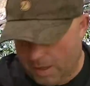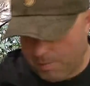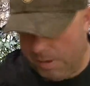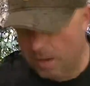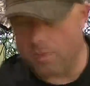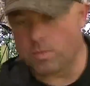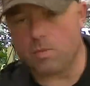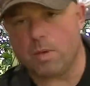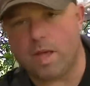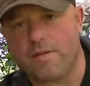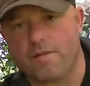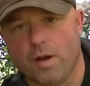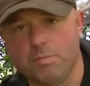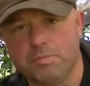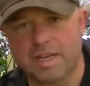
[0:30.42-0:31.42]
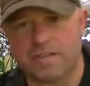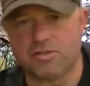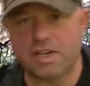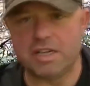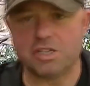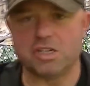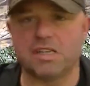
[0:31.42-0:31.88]
but if I'm
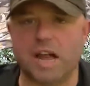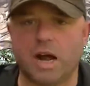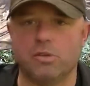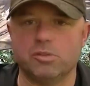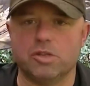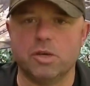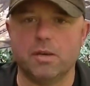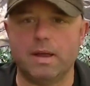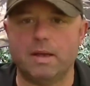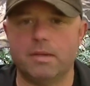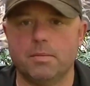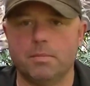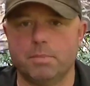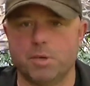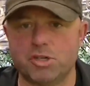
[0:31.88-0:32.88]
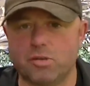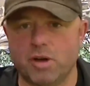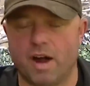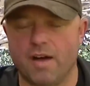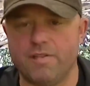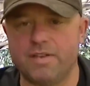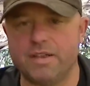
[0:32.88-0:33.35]
literally just out doing
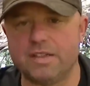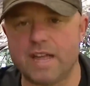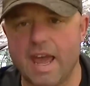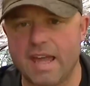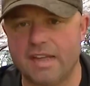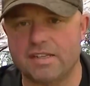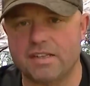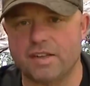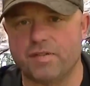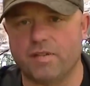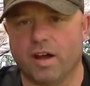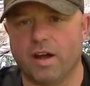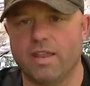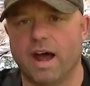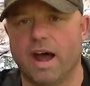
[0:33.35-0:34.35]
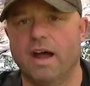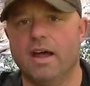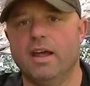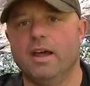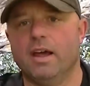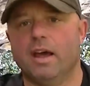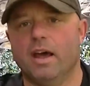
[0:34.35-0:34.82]
bushcraft for the day, stuff like that,
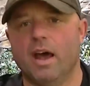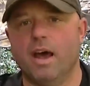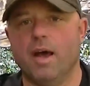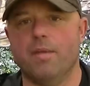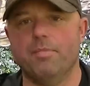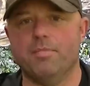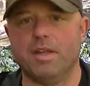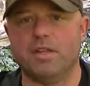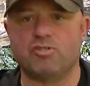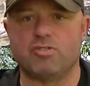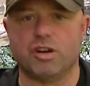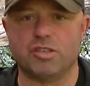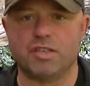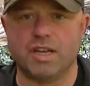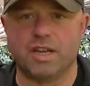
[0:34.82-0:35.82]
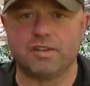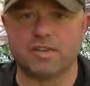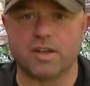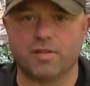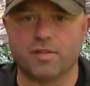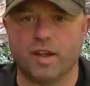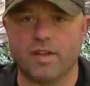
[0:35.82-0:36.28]
um, instructing and
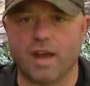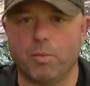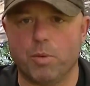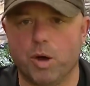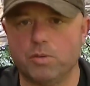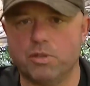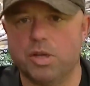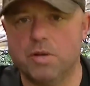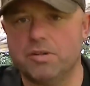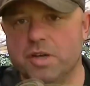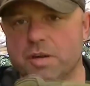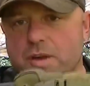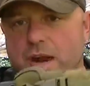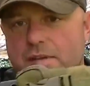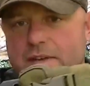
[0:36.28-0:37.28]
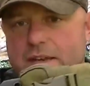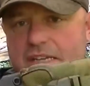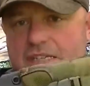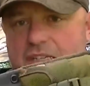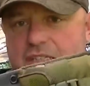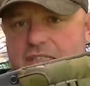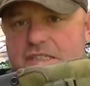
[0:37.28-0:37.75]
stuff like that, what I'll do is I'll carry
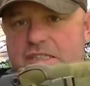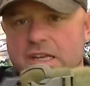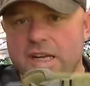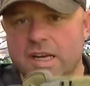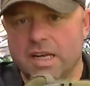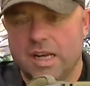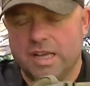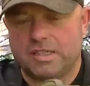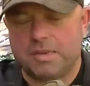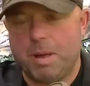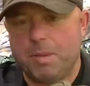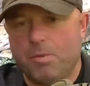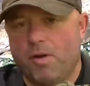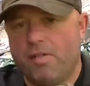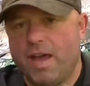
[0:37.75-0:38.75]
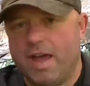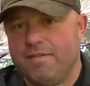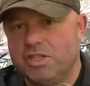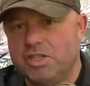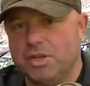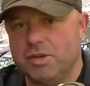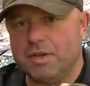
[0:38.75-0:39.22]
this because it's a bit more of a
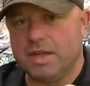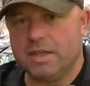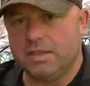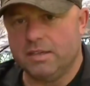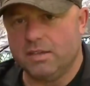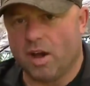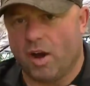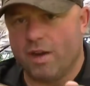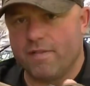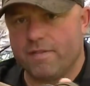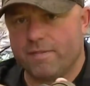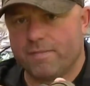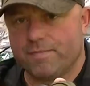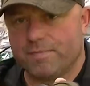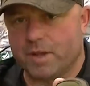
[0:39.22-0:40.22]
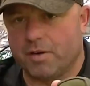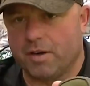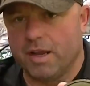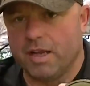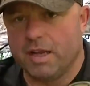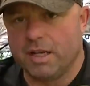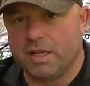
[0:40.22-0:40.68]
heavy duty knife. All
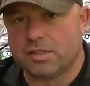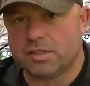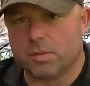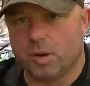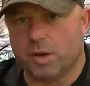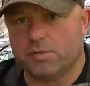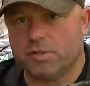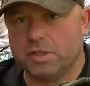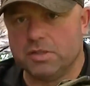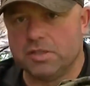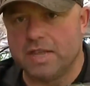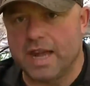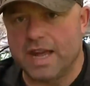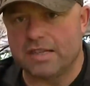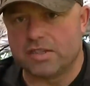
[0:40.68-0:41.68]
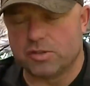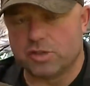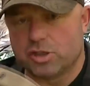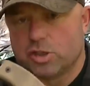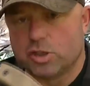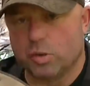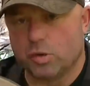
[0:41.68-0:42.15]
right. So what I'll do today is I'll
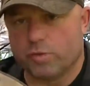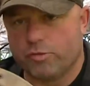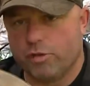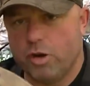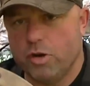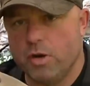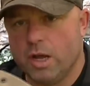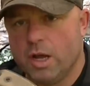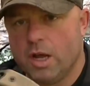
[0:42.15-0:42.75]
just talk through